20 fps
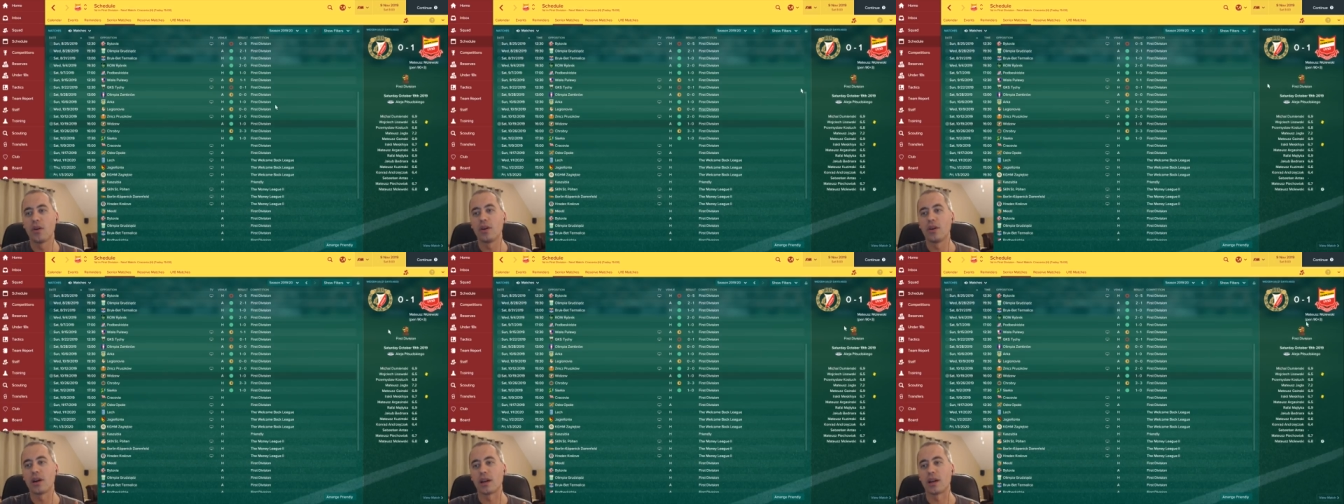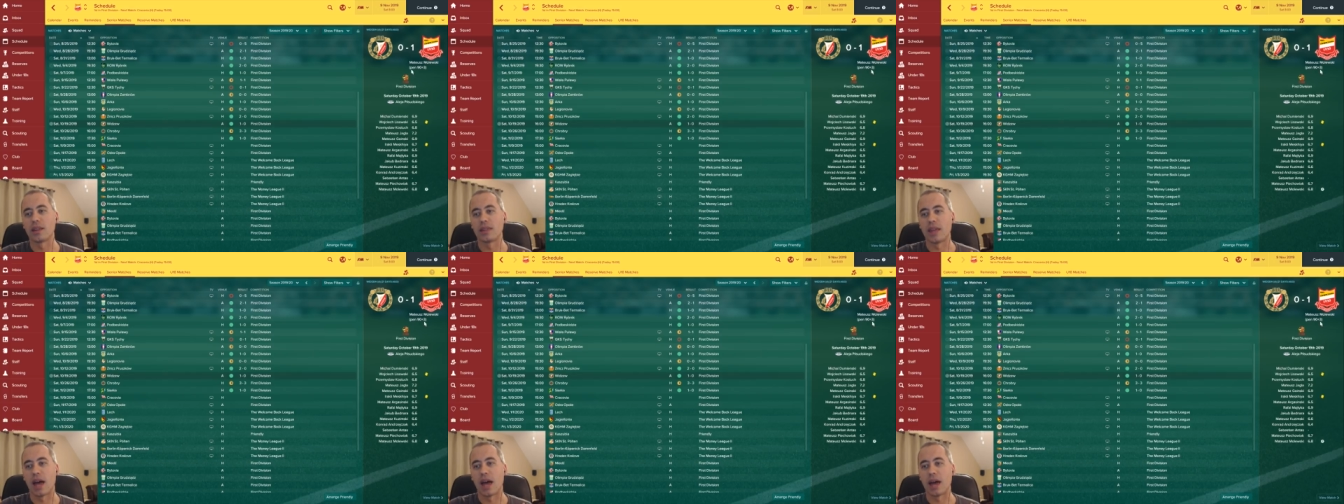Look
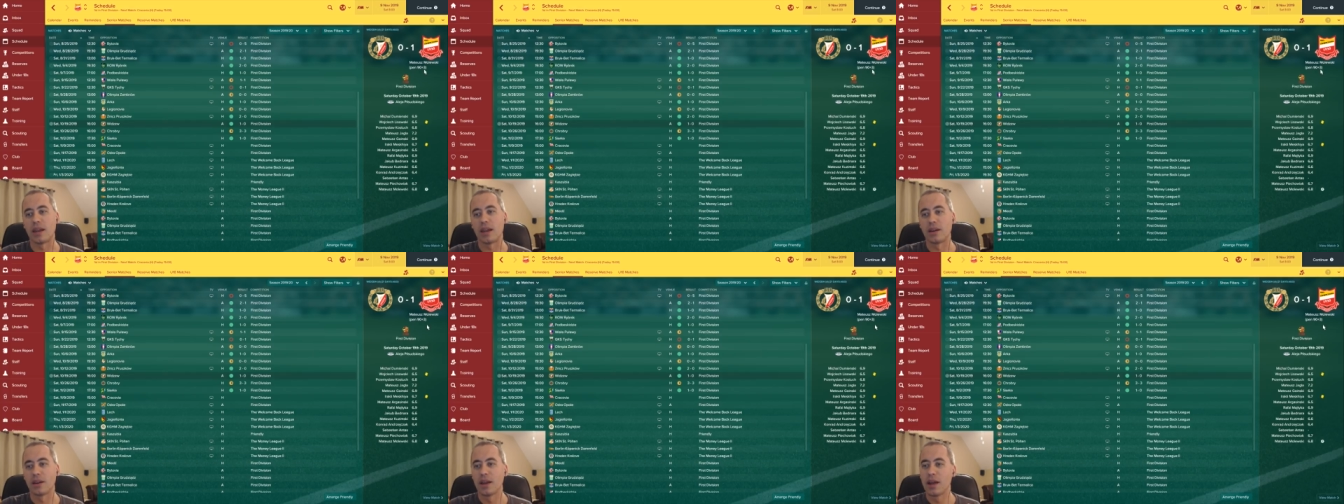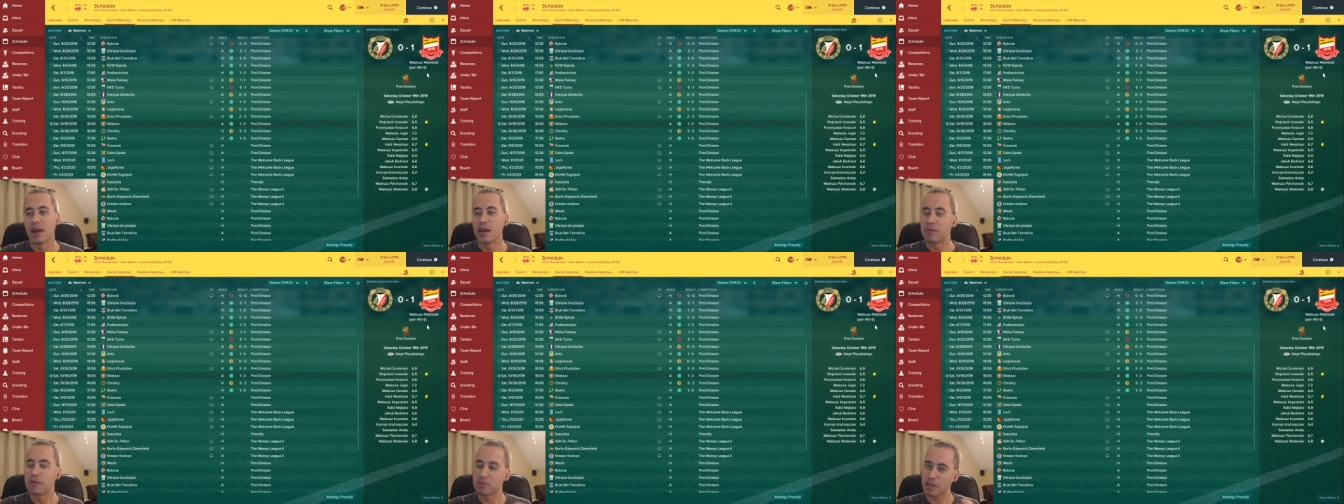at that. It
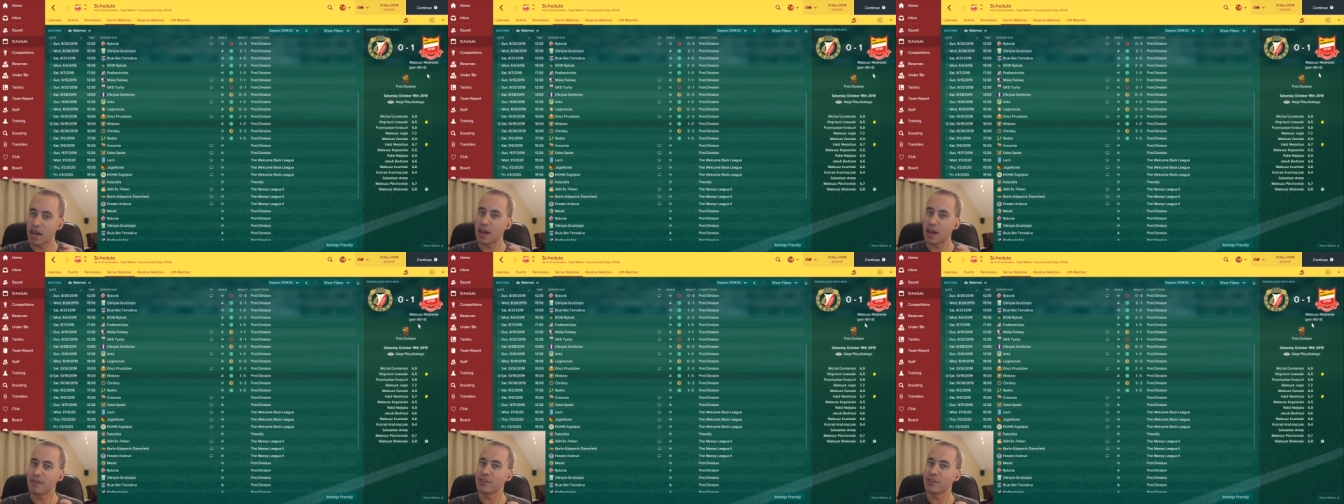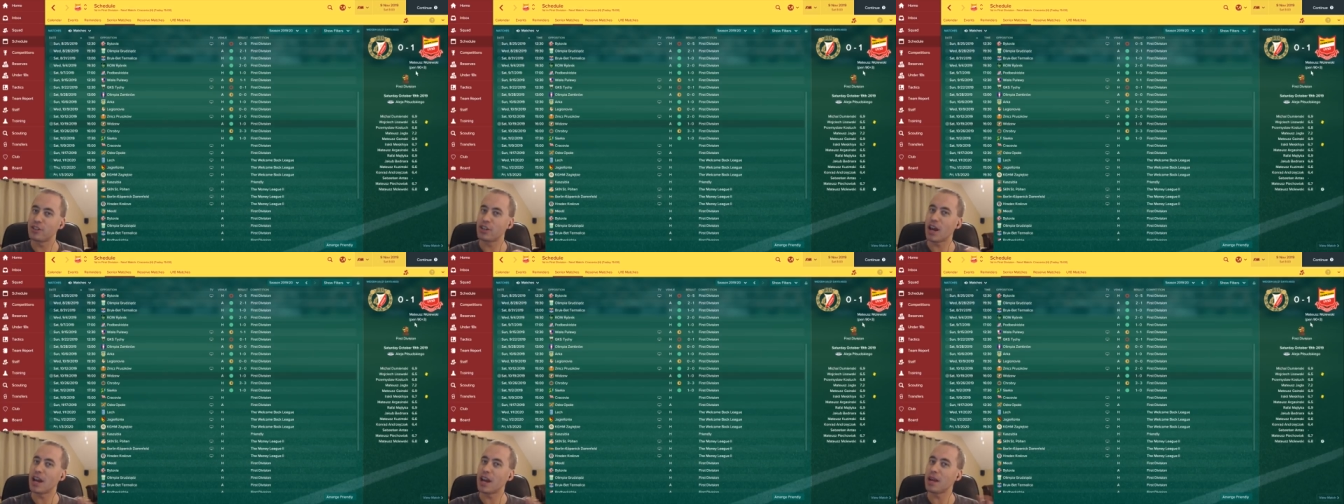was kind of a
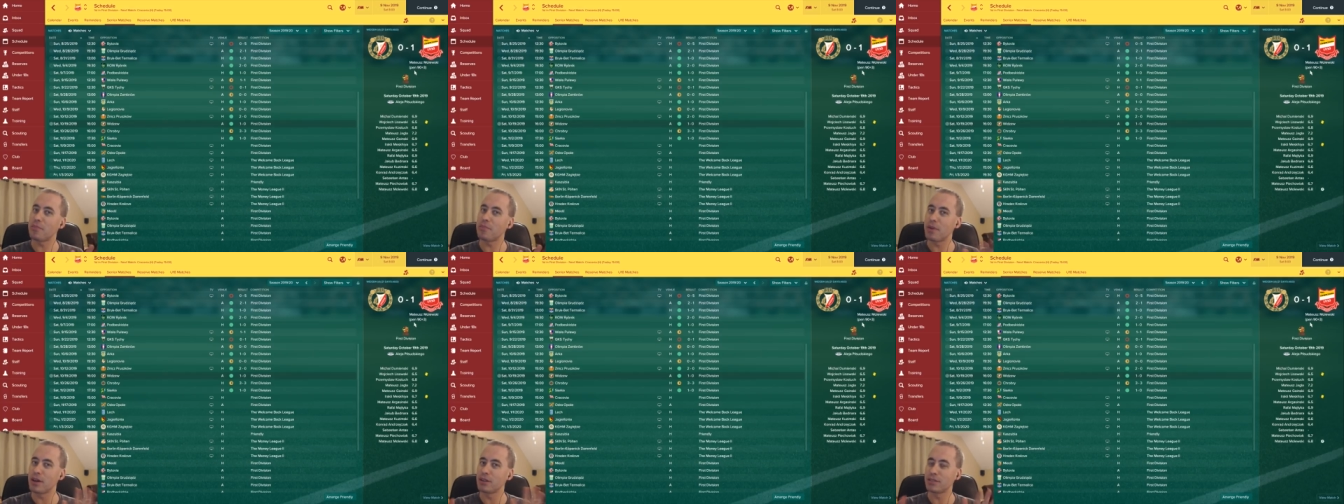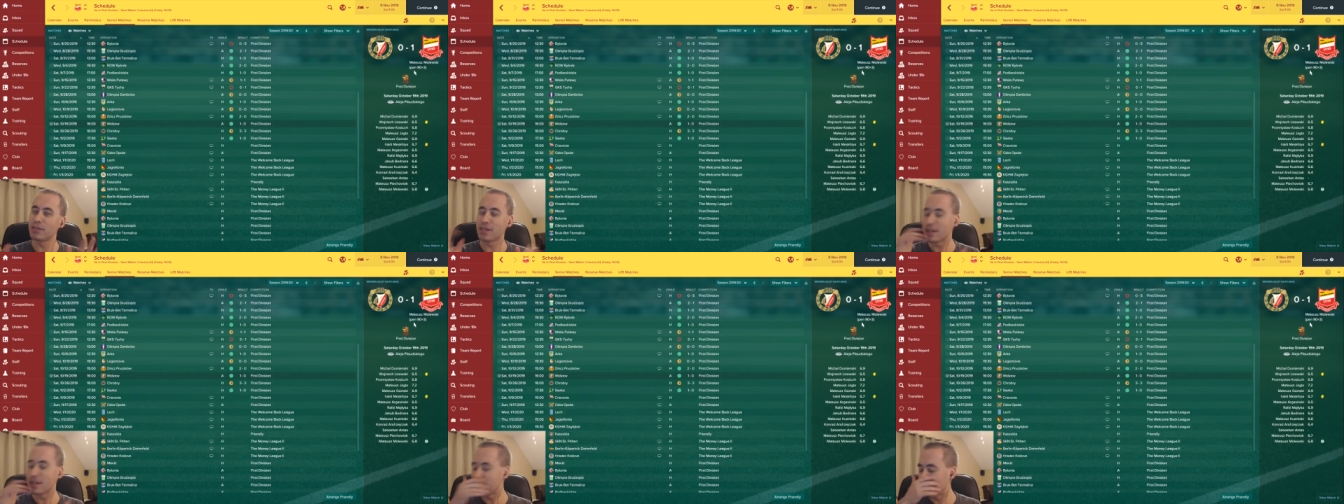shady
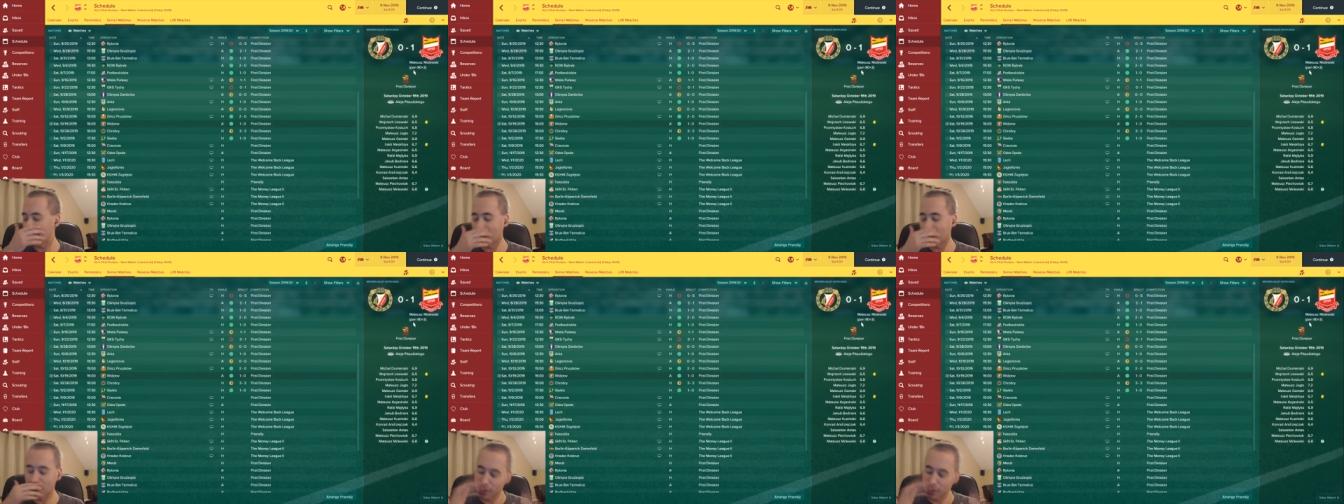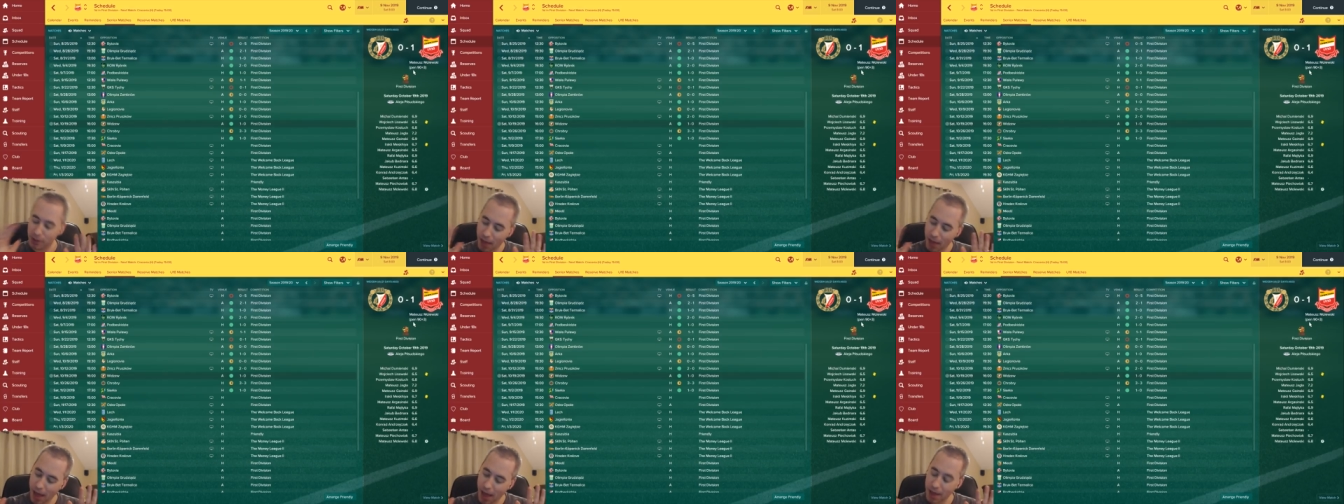penalty, not going to
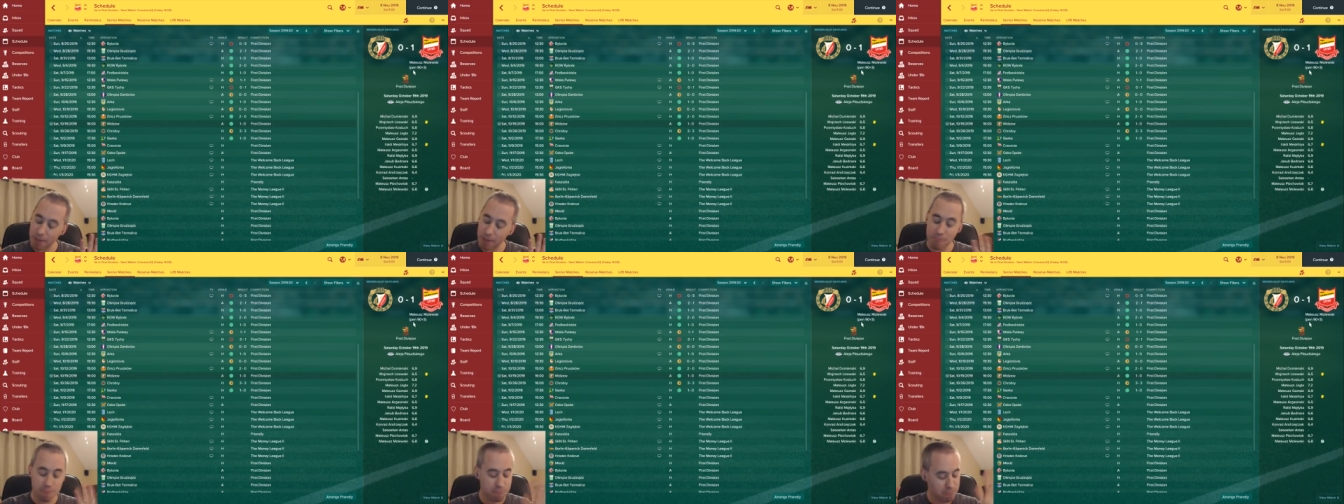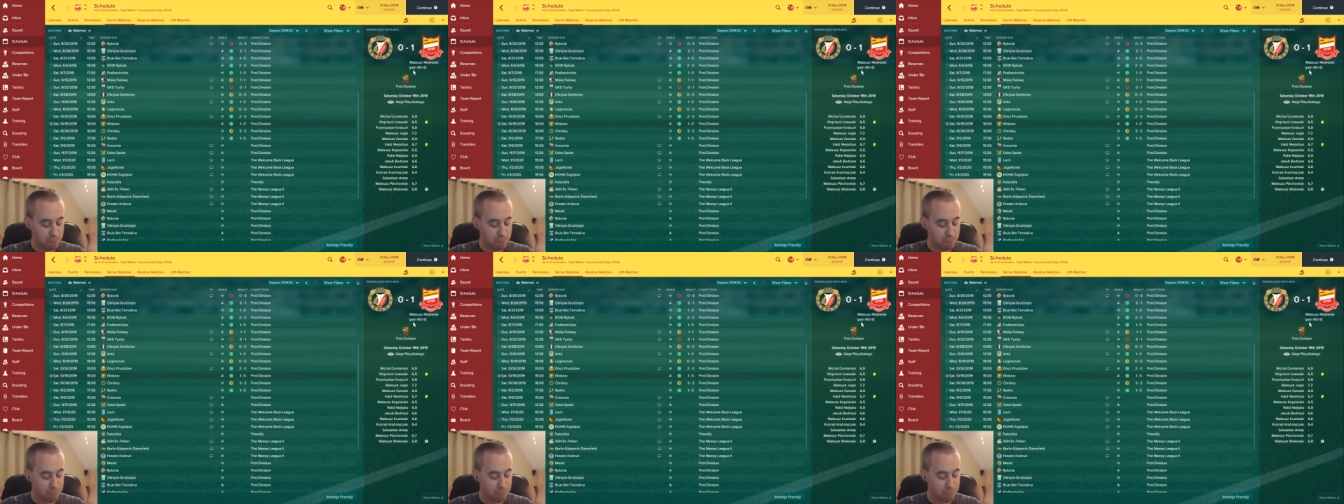lie.